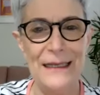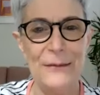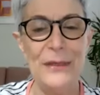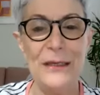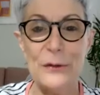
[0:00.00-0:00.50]

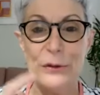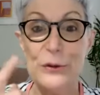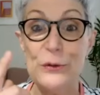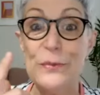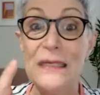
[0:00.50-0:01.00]
because
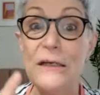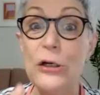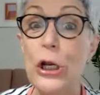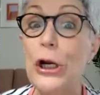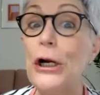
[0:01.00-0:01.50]
you've
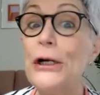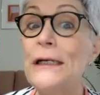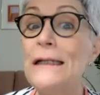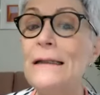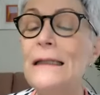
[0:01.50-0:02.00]
been
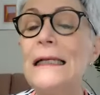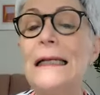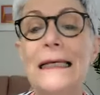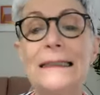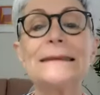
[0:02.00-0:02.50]
learning the
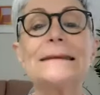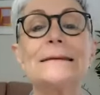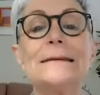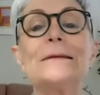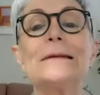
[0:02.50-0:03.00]

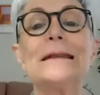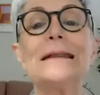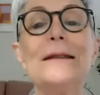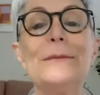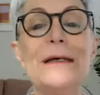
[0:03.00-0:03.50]
lesson
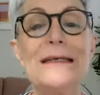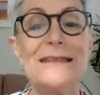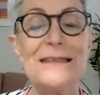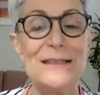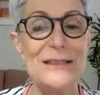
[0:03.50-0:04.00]
the
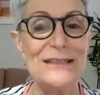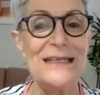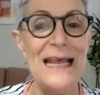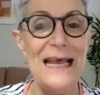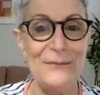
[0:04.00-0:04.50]
messengers
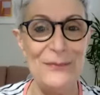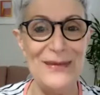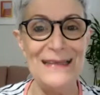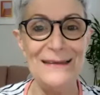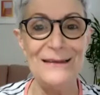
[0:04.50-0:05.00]
have
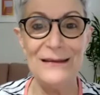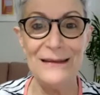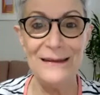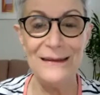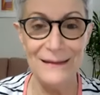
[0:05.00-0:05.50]
been
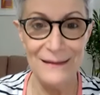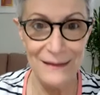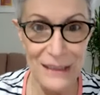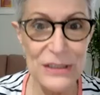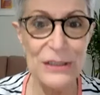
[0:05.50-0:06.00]

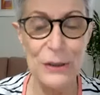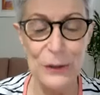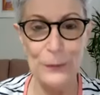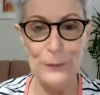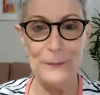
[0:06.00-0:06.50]
teaching you.